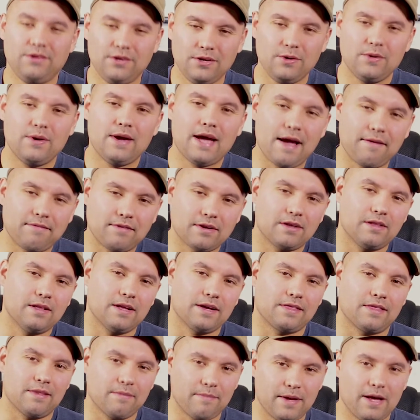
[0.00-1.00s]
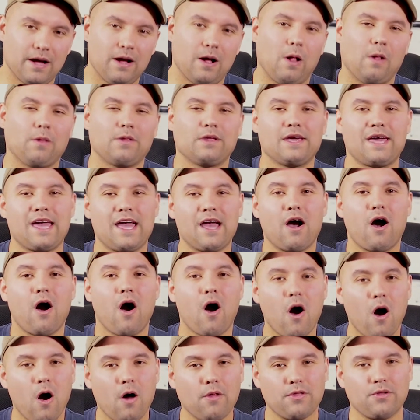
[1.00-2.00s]
do have to click the bell to get
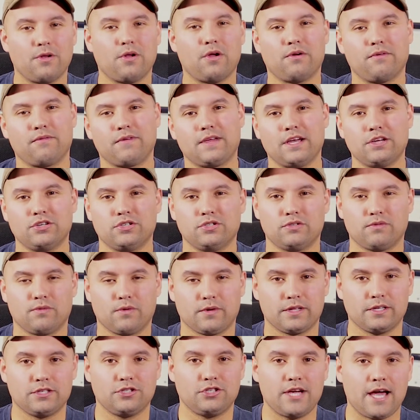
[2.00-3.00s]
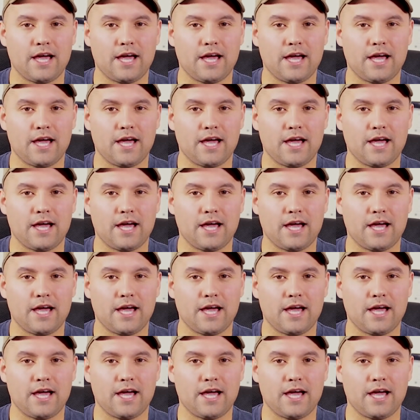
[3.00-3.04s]
all the notifications for this